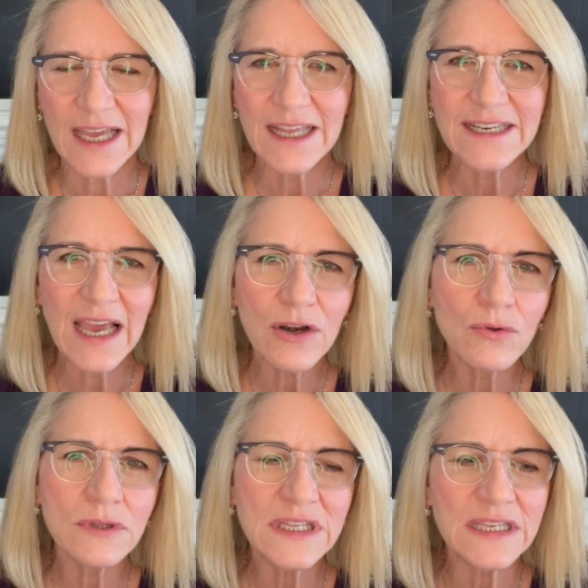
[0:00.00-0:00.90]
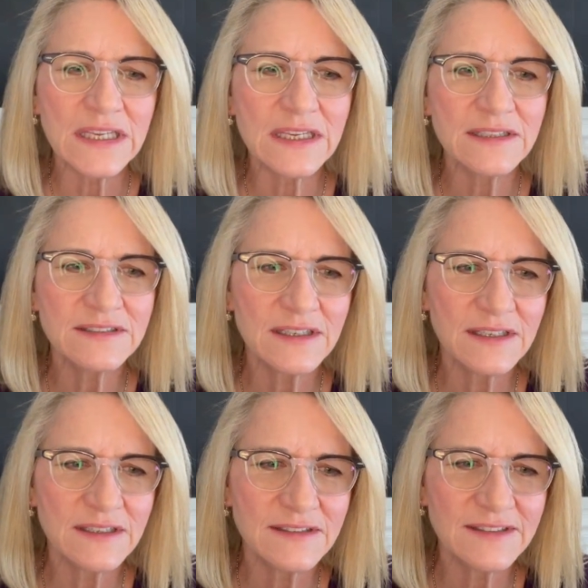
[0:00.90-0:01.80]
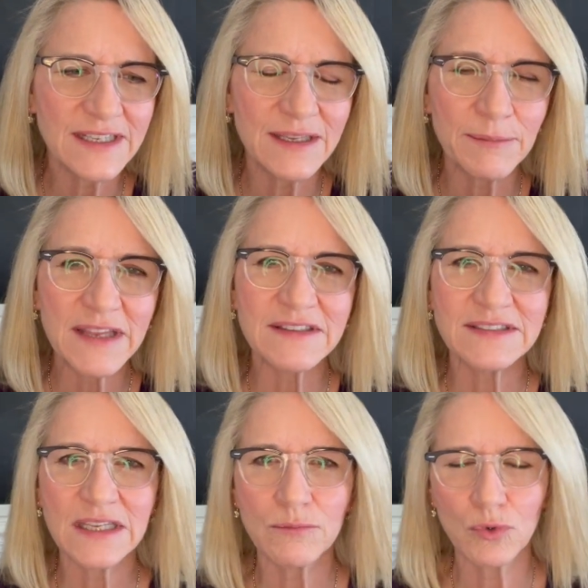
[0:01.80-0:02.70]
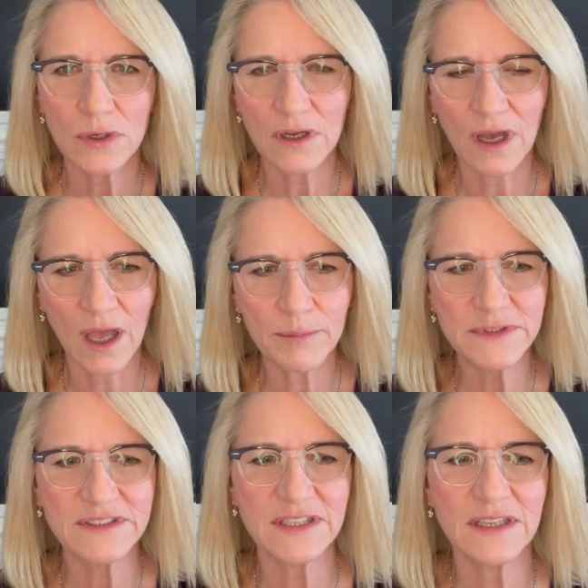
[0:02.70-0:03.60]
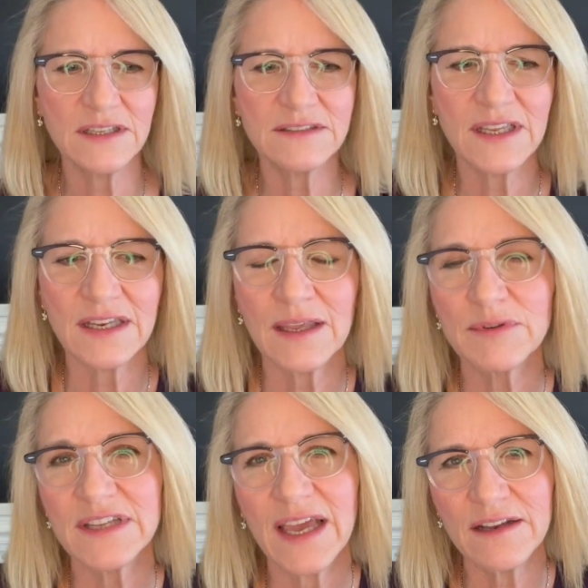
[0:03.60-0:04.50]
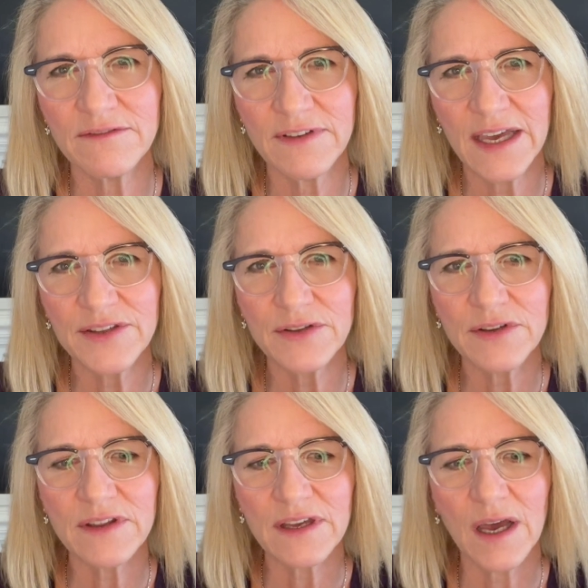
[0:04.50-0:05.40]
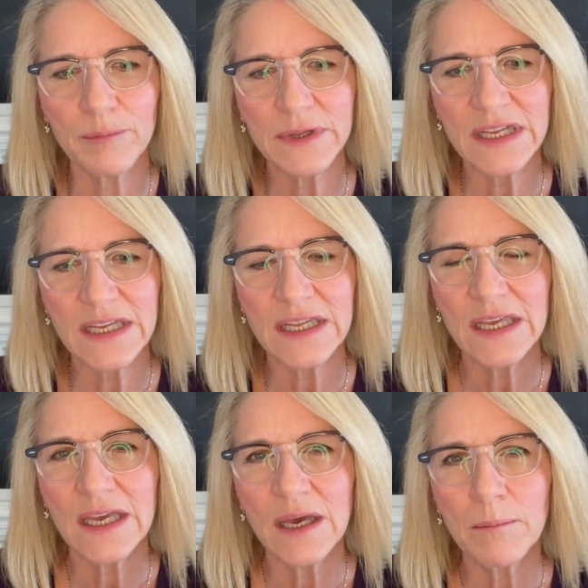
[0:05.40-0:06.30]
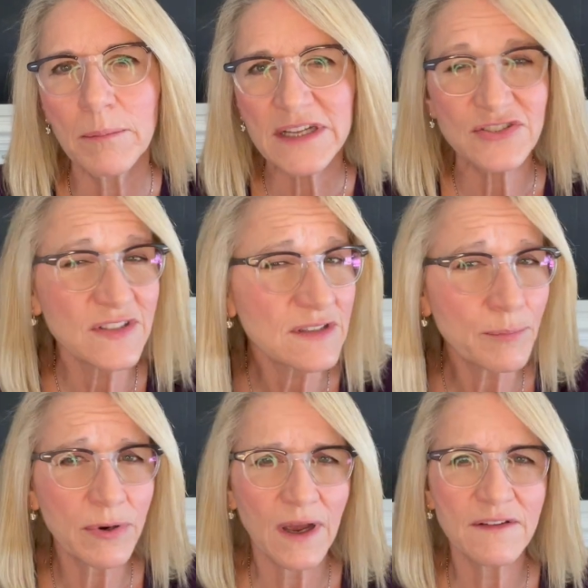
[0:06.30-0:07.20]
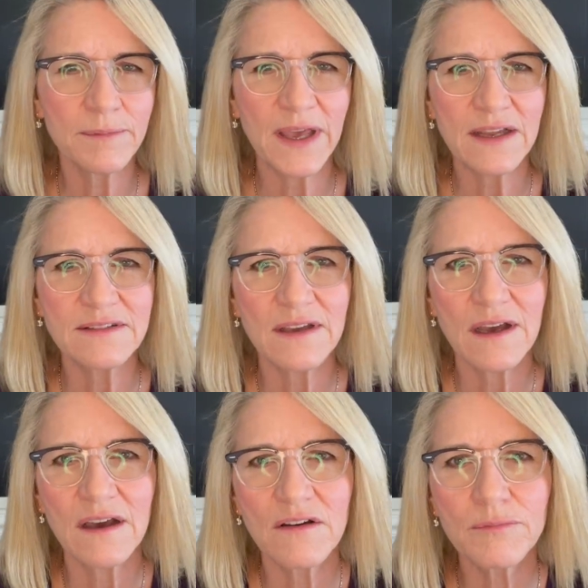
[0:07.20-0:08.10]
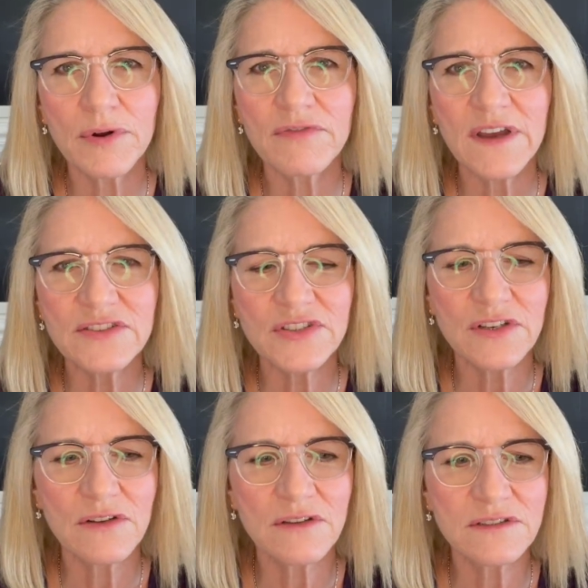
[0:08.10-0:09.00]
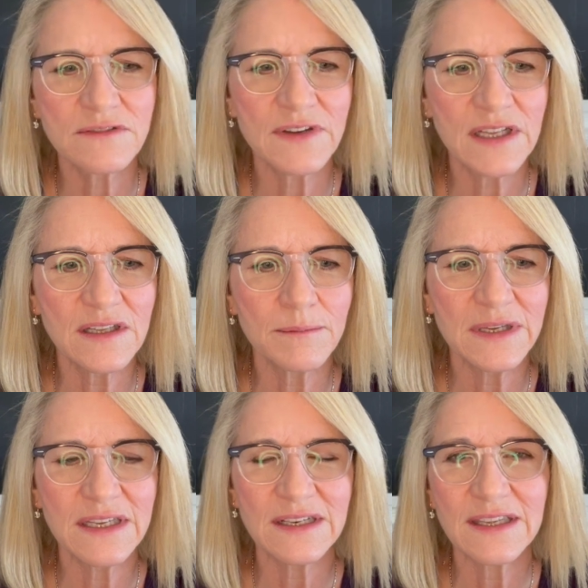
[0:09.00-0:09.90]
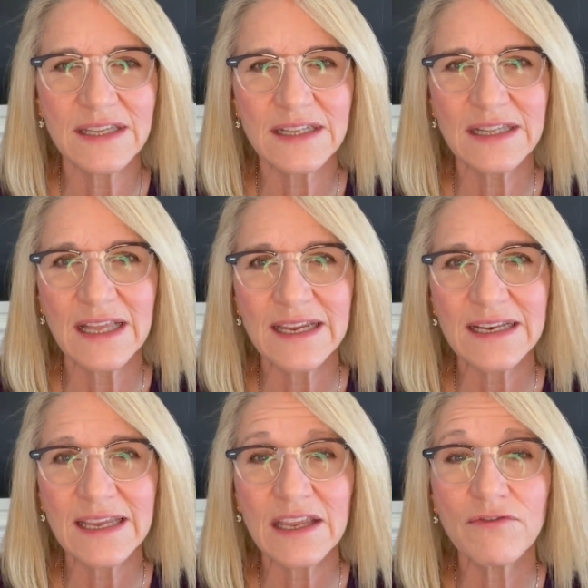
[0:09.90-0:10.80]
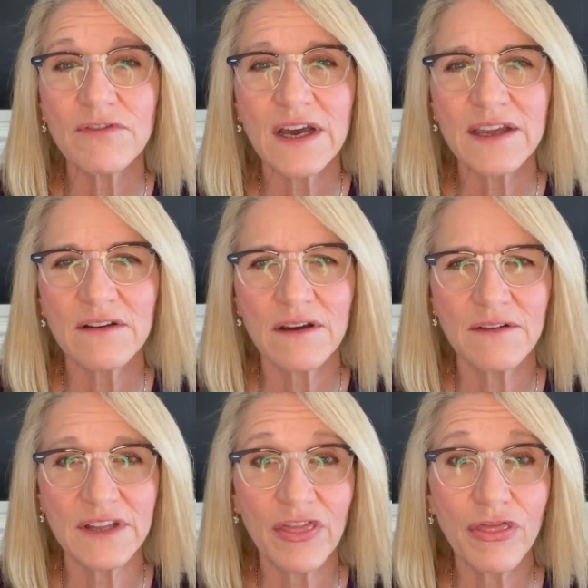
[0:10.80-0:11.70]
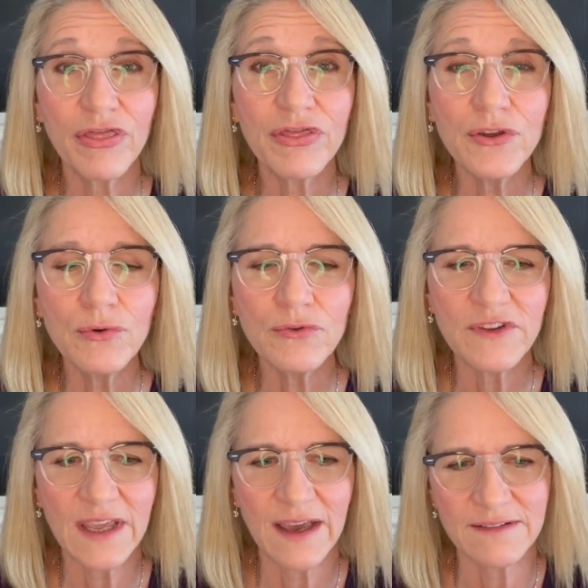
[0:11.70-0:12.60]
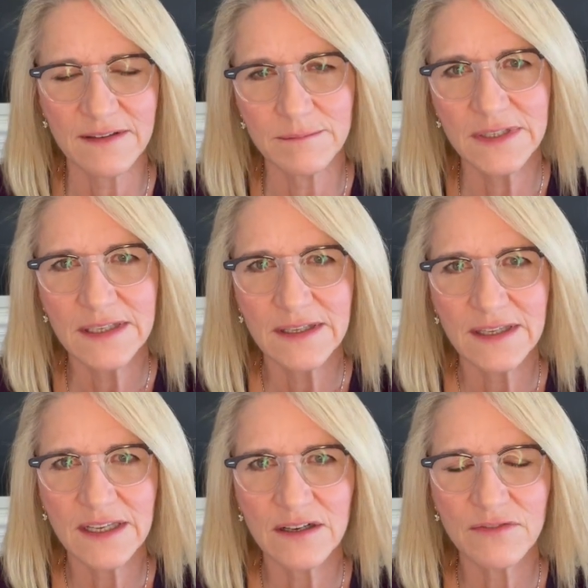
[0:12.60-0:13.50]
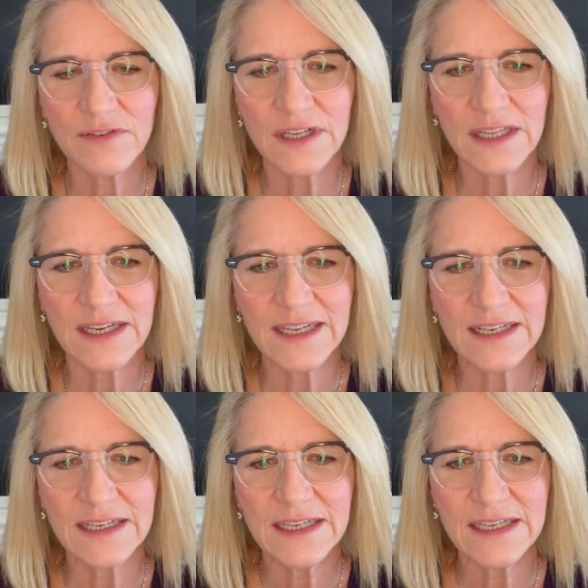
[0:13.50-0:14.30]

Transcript: Not only does it make the team more competent and able to add value to the company, but just the prospect of professional development can light a fire of enthusiasm in our front line.